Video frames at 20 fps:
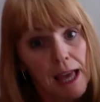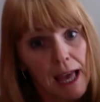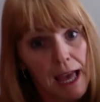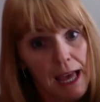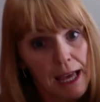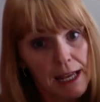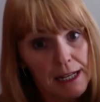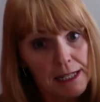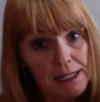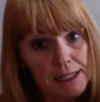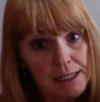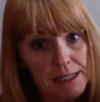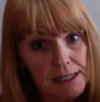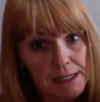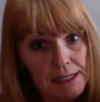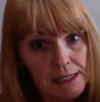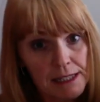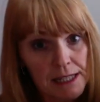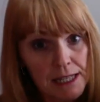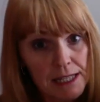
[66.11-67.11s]
and
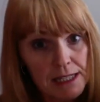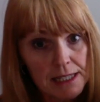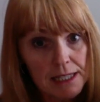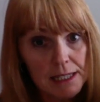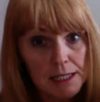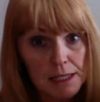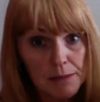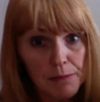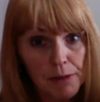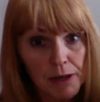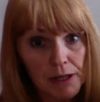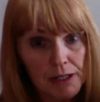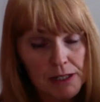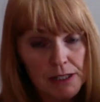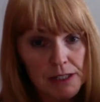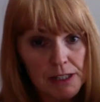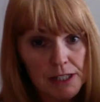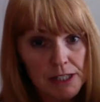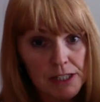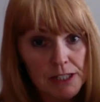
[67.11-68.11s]
this is the part
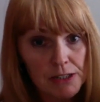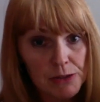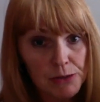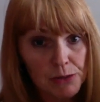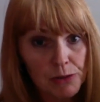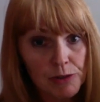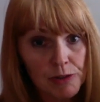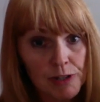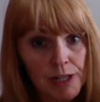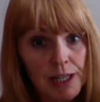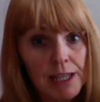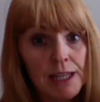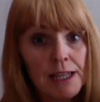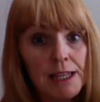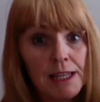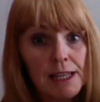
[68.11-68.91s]
of the story